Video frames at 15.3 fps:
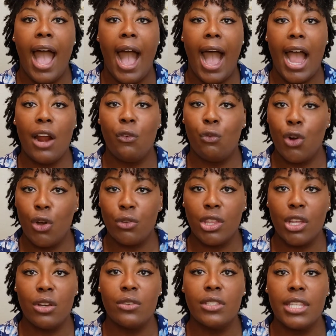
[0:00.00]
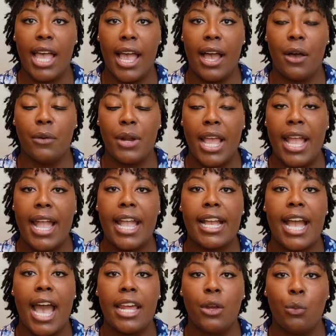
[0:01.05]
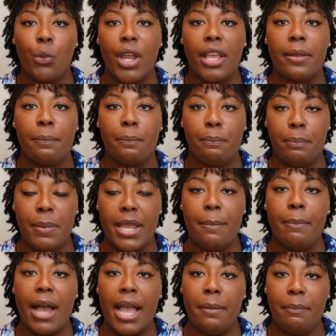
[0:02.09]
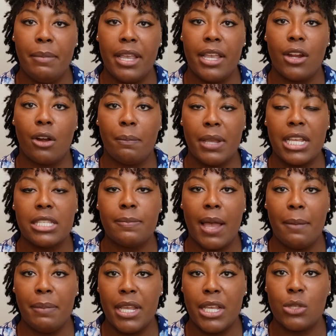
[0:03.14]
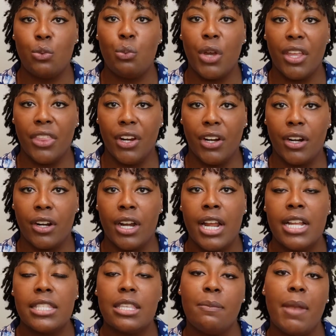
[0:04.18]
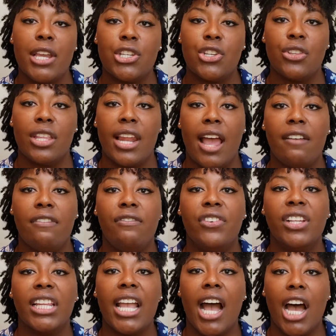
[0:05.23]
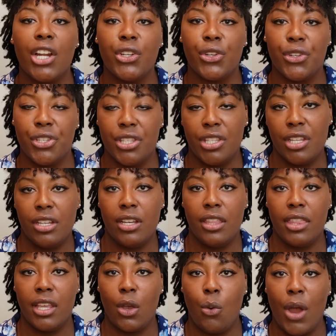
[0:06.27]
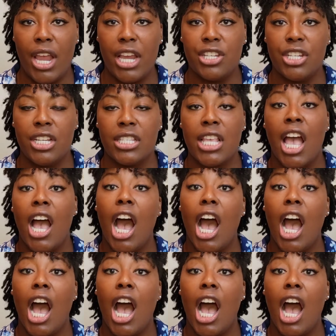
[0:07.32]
I wrote those out and kind of went bit by bit or piece by piece with her to make sure that I fully understood the equations,